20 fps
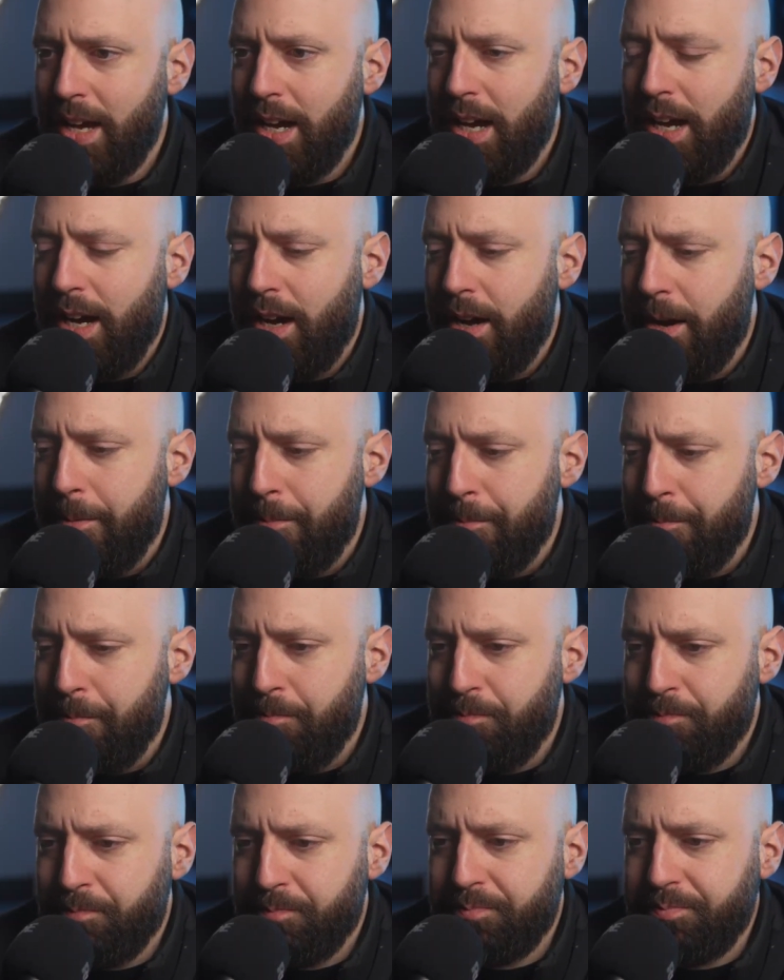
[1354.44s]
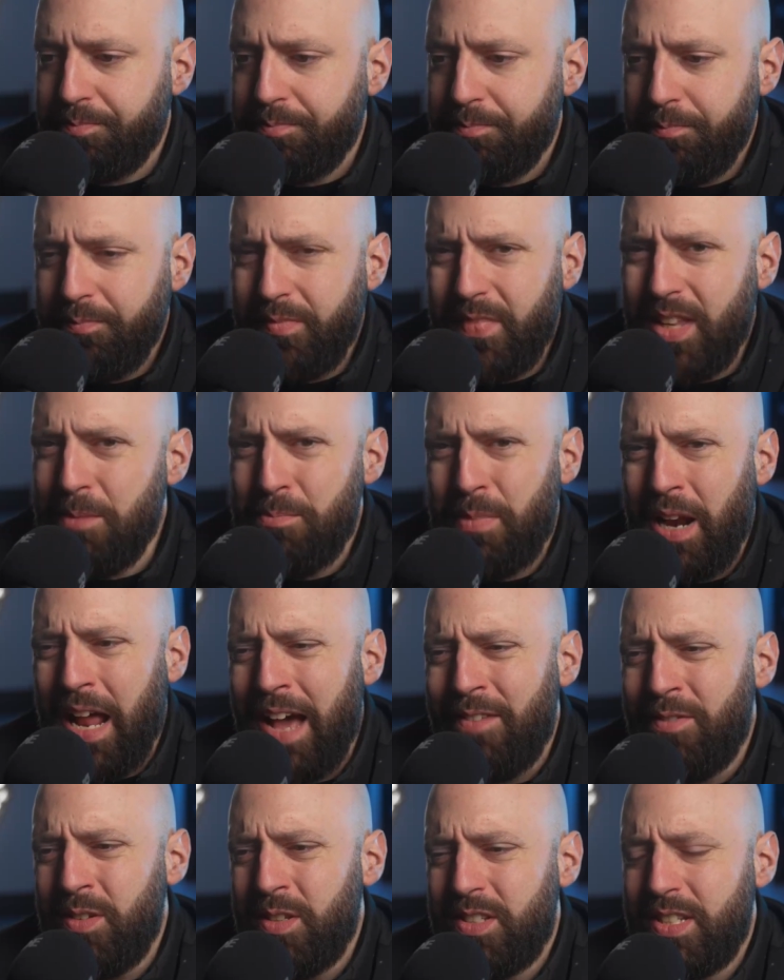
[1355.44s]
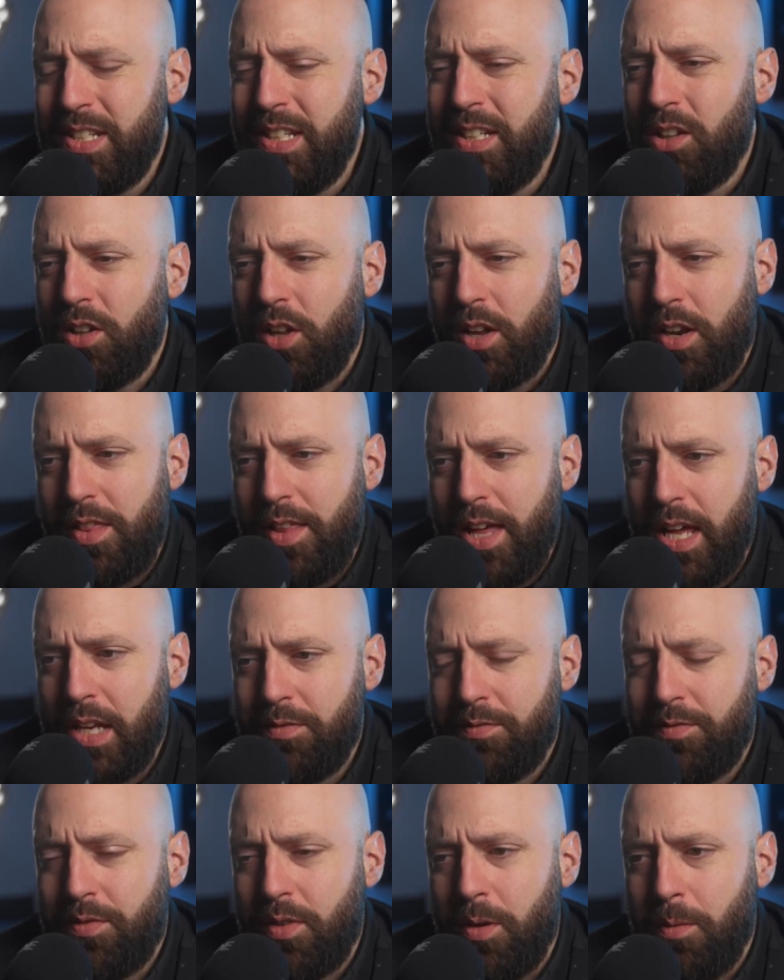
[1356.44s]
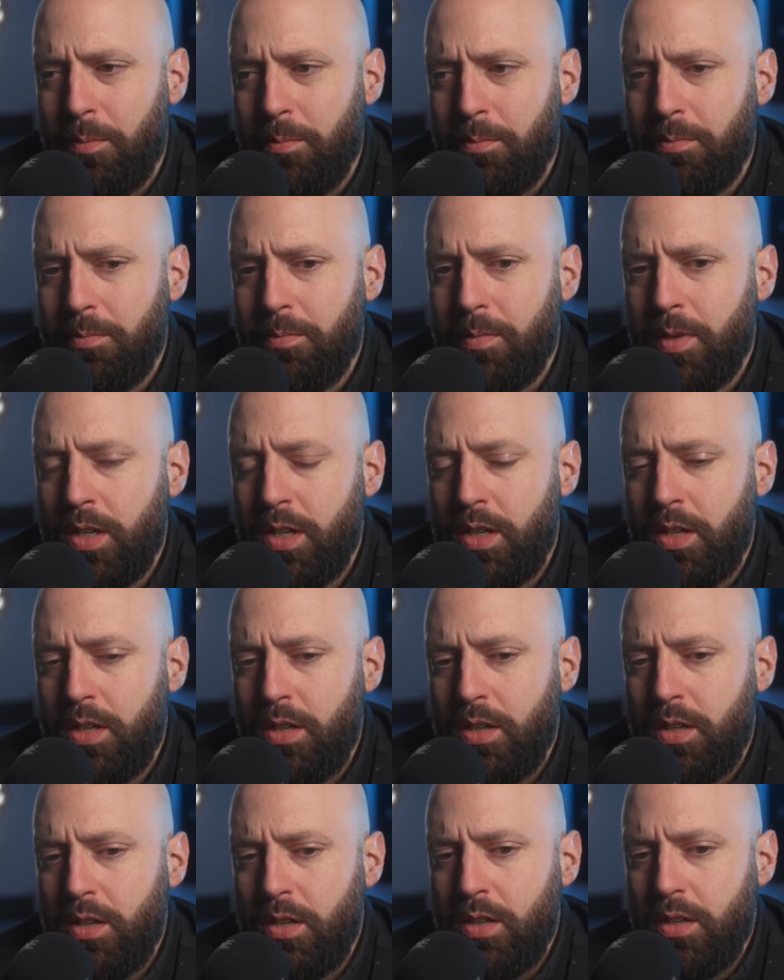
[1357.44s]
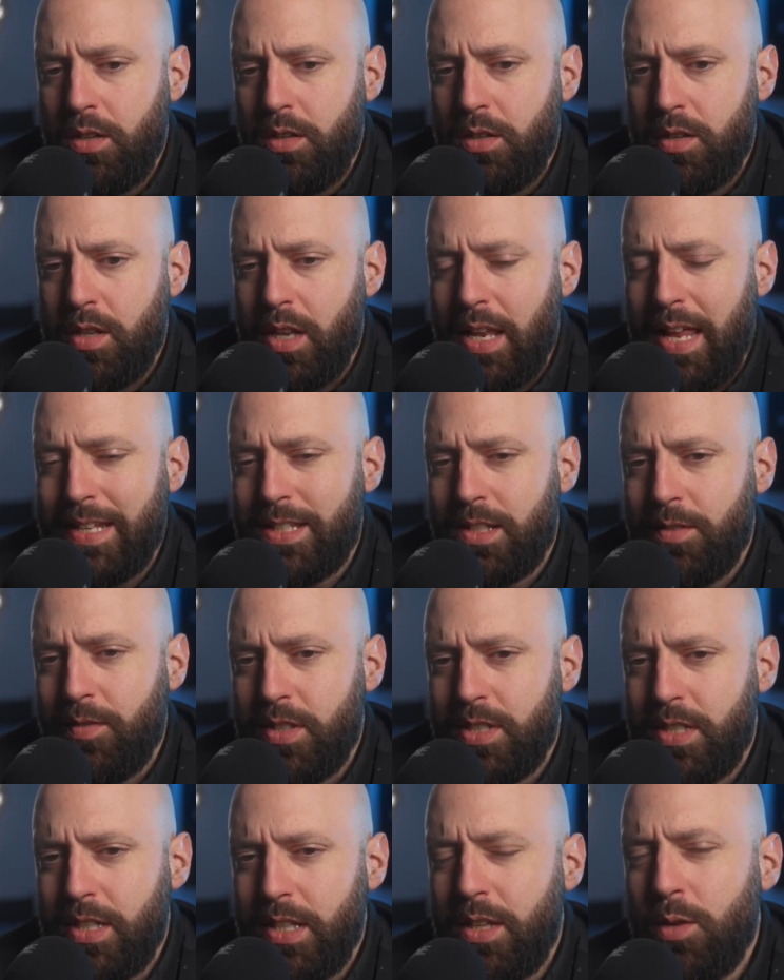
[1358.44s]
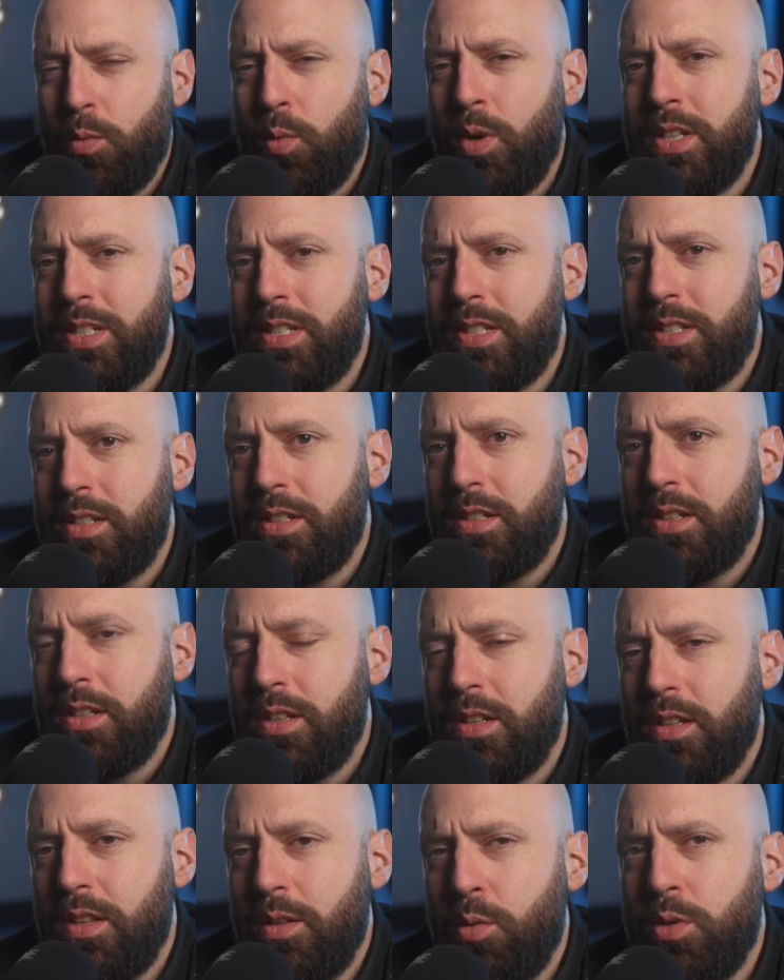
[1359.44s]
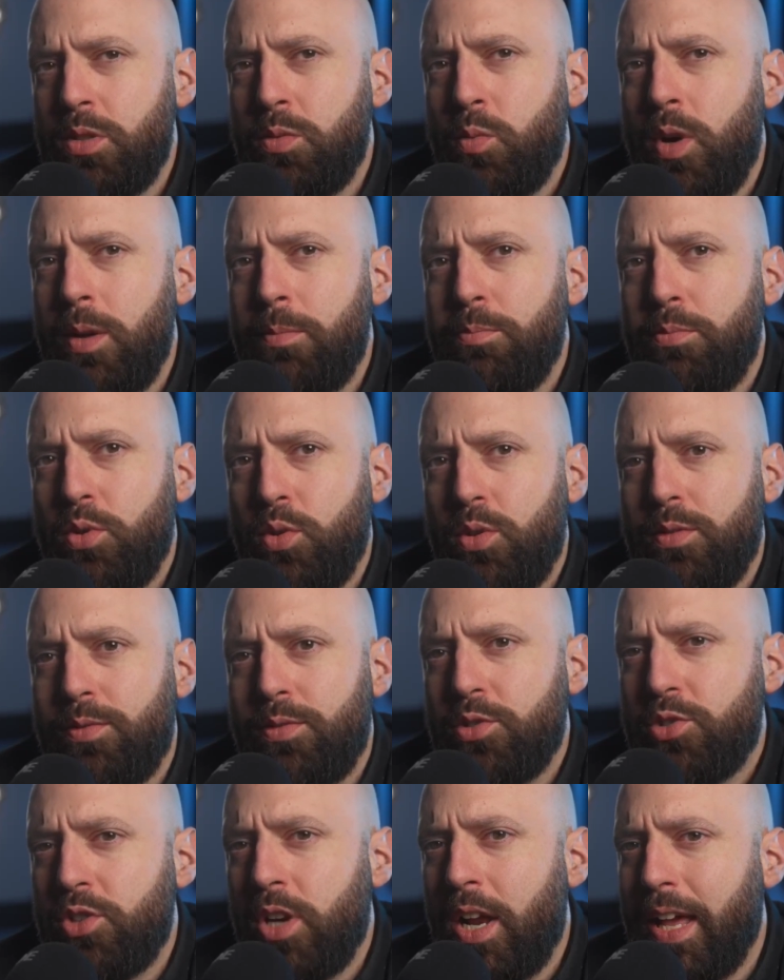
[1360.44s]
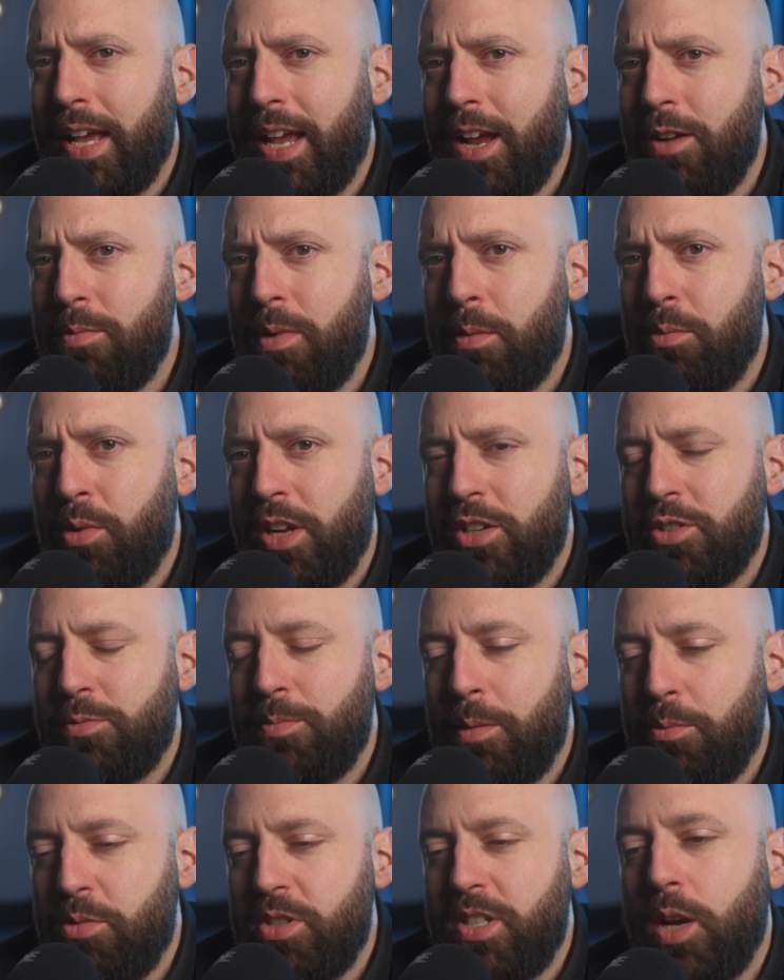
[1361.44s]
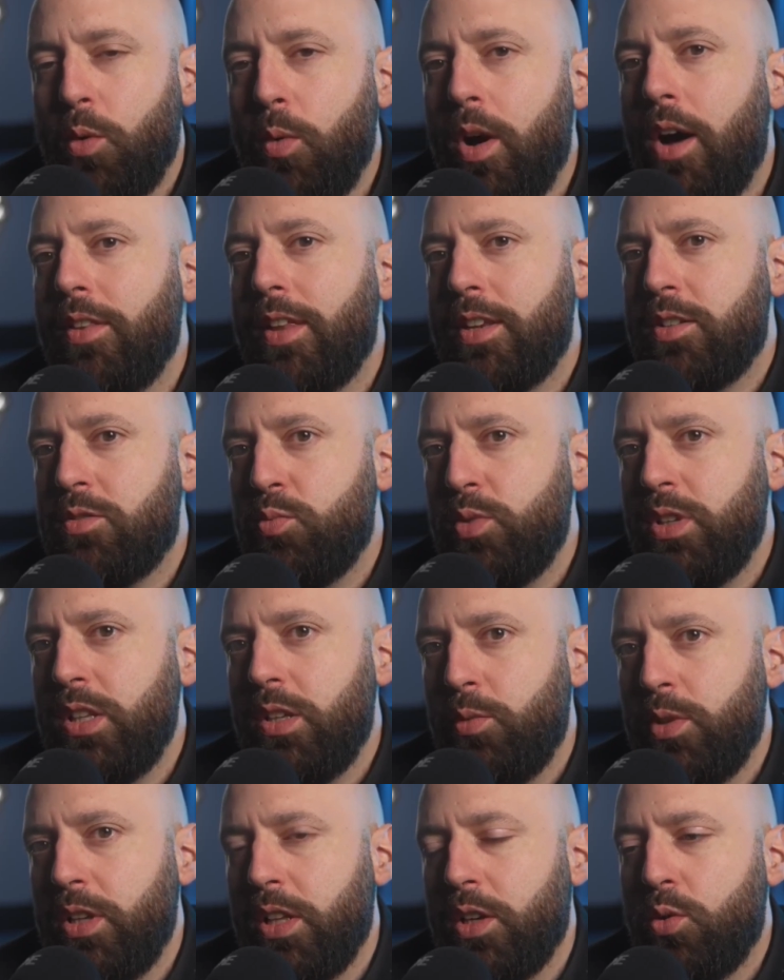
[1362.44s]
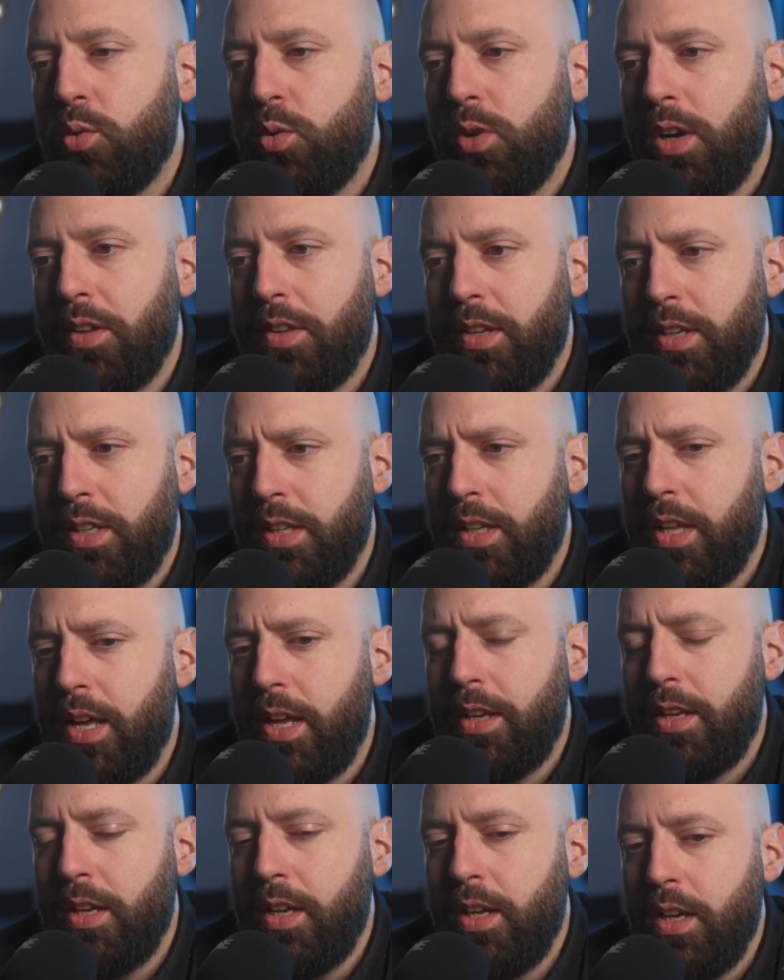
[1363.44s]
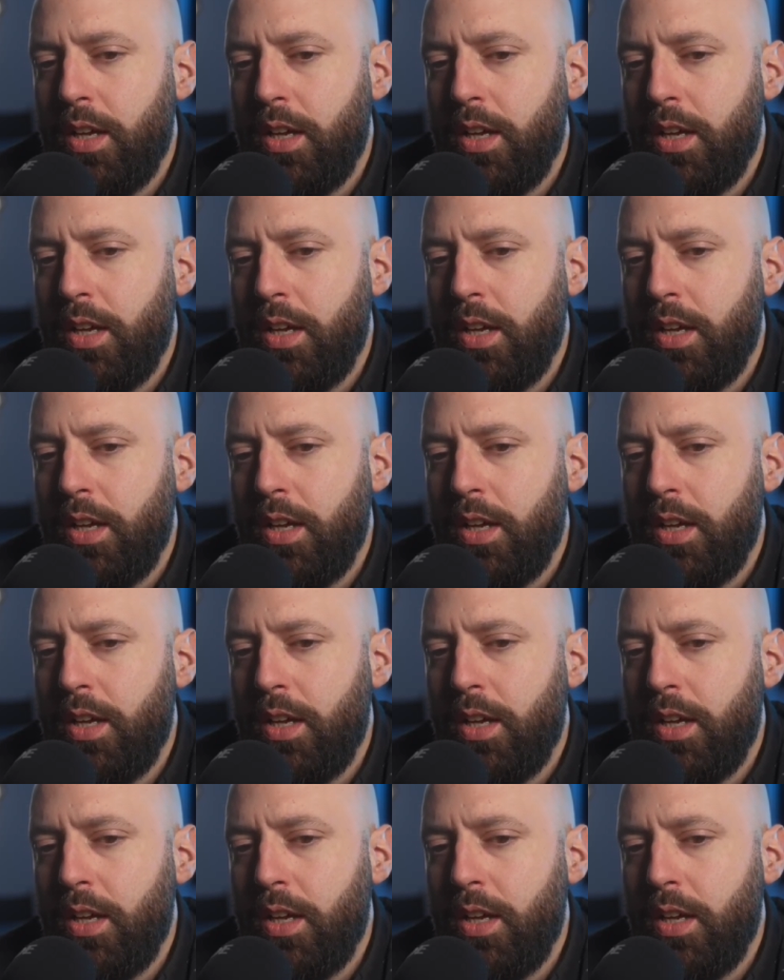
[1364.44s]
Um, but I haven't seen a lot of that from The Last of Us. There was one beautiful shot. I can't remember. I just remember saying, "Wow, that's really really cool how they did that."